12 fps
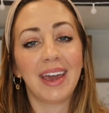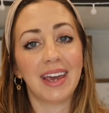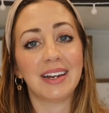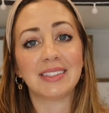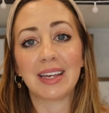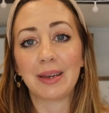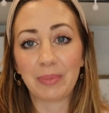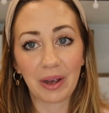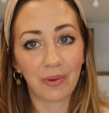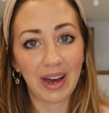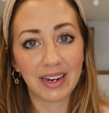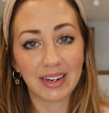It is a big
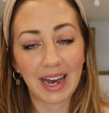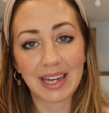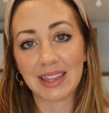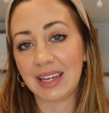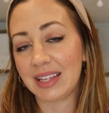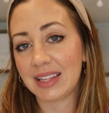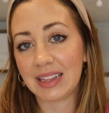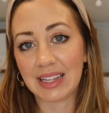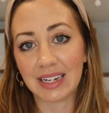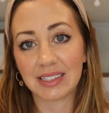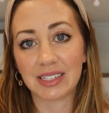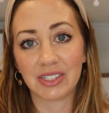one. I think that
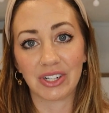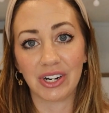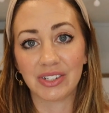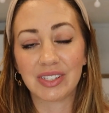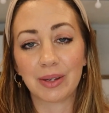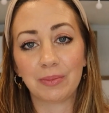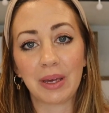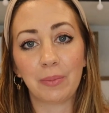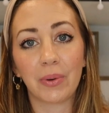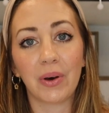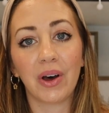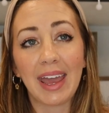that deters some
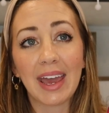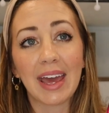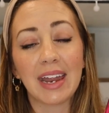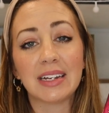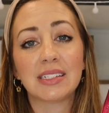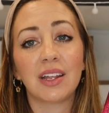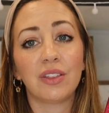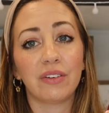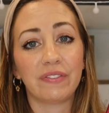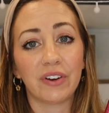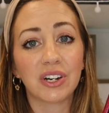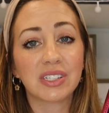people. And the
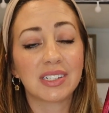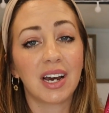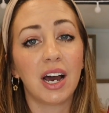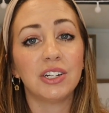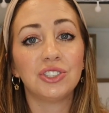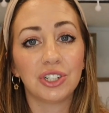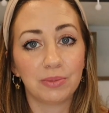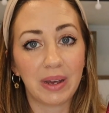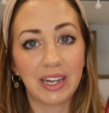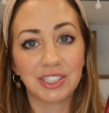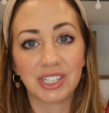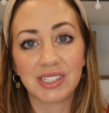first 100
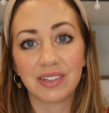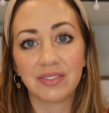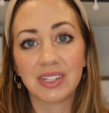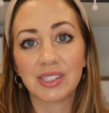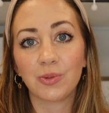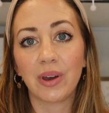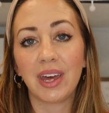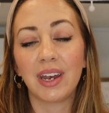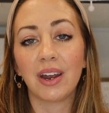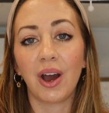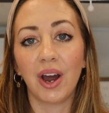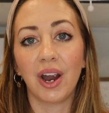pages of this
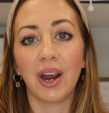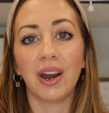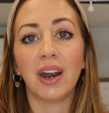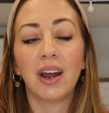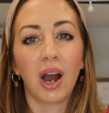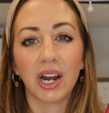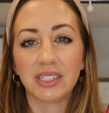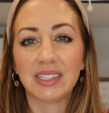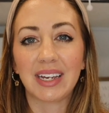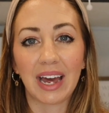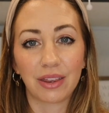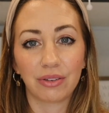one are hard
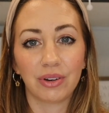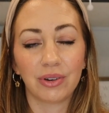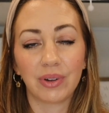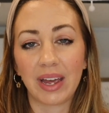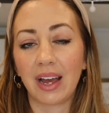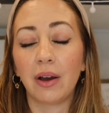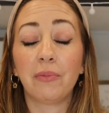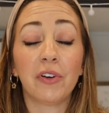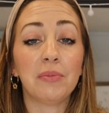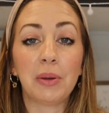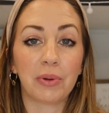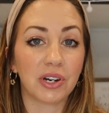to get through. Like,
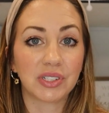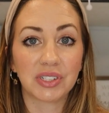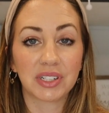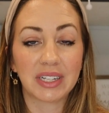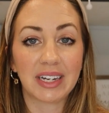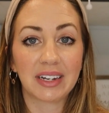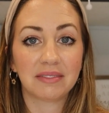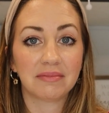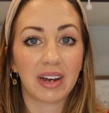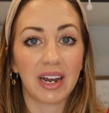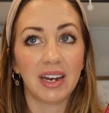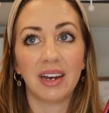for me personally,
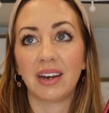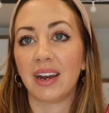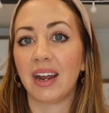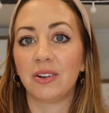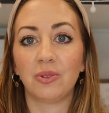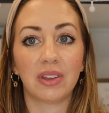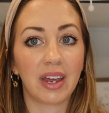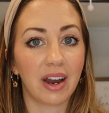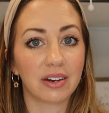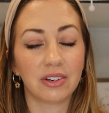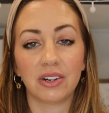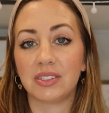I didn't connect with the
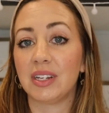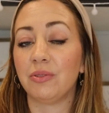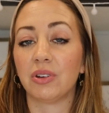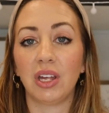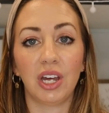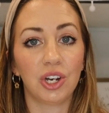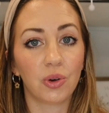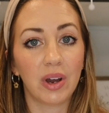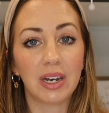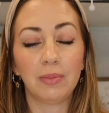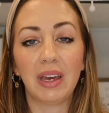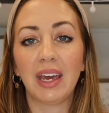characters. They really
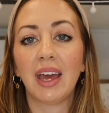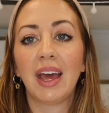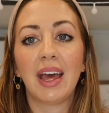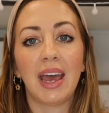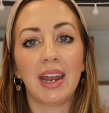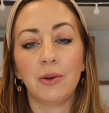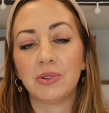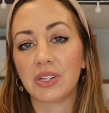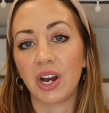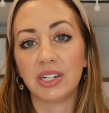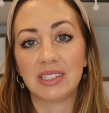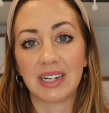annoyed me, and it was
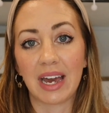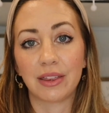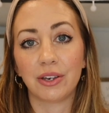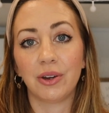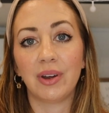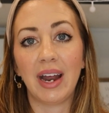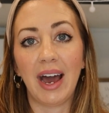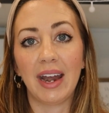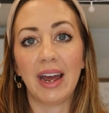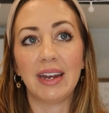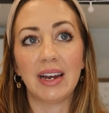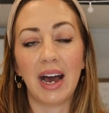hard to get through. And had
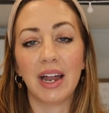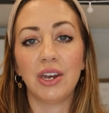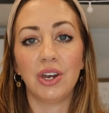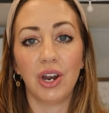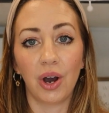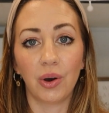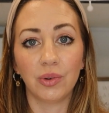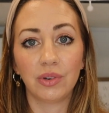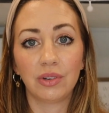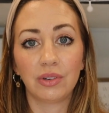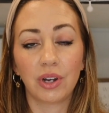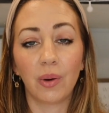I not
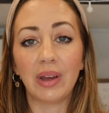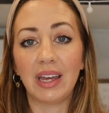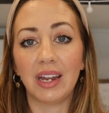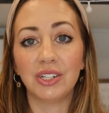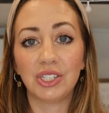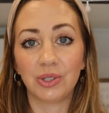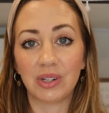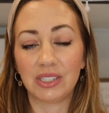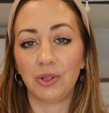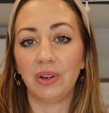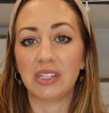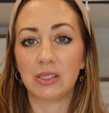known going into it
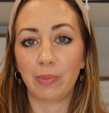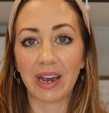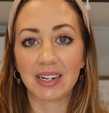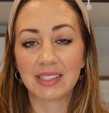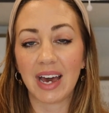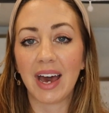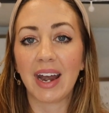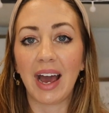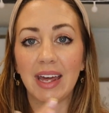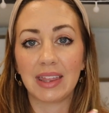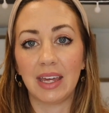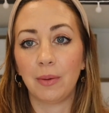to expect that,
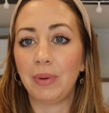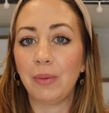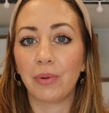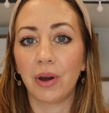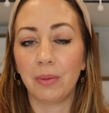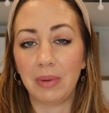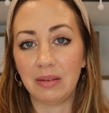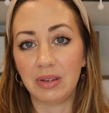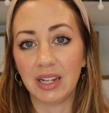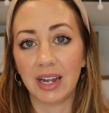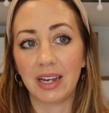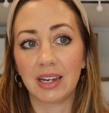I think people are
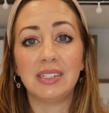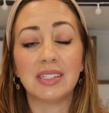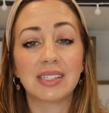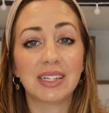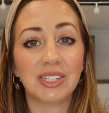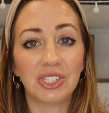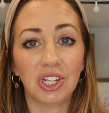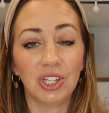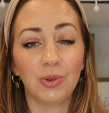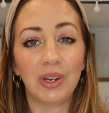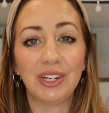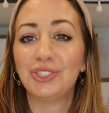maybe, like,
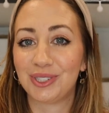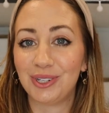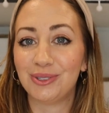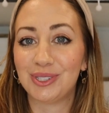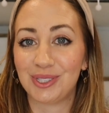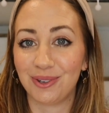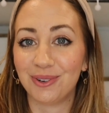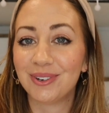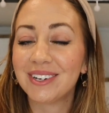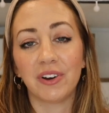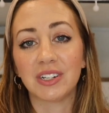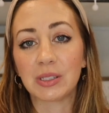discontinuing too
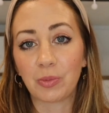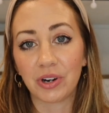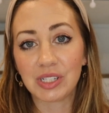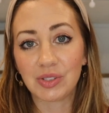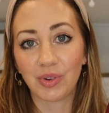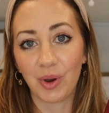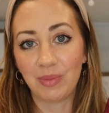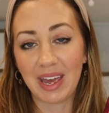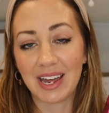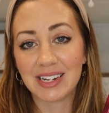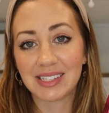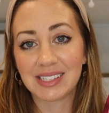soon. For a sports
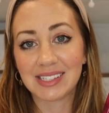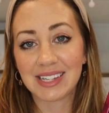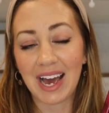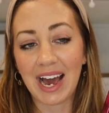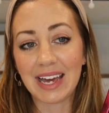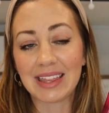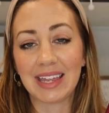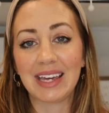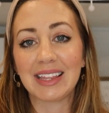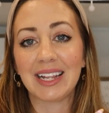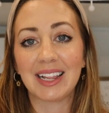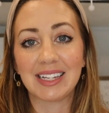romance, I
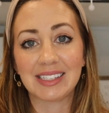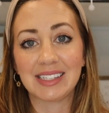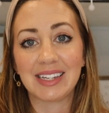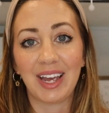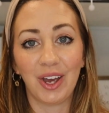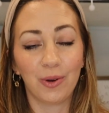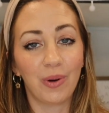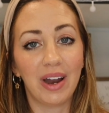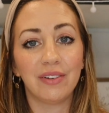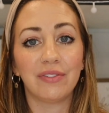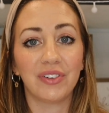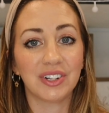think that this is a good
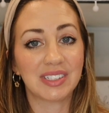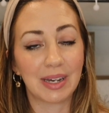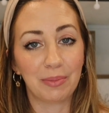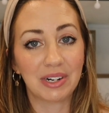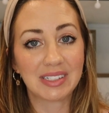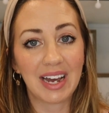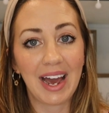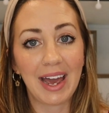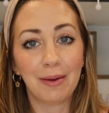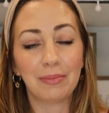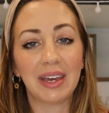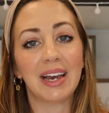one for
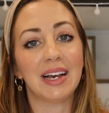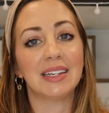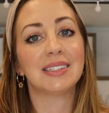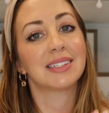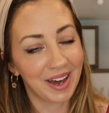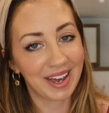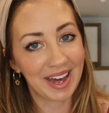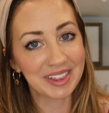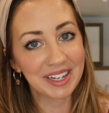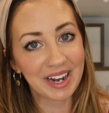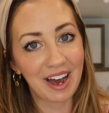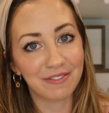summertime because,
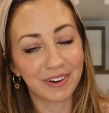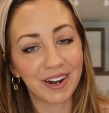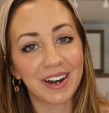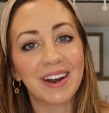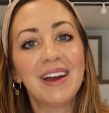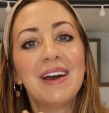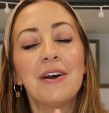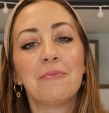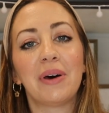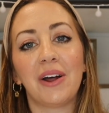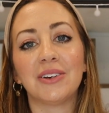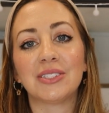again, the cover,
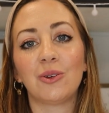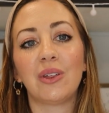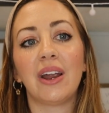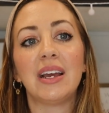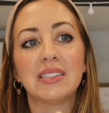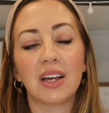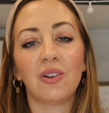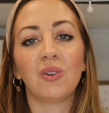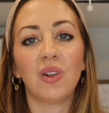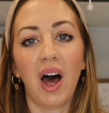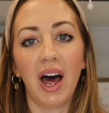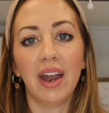but also there is a
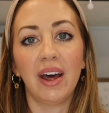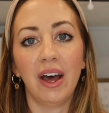lot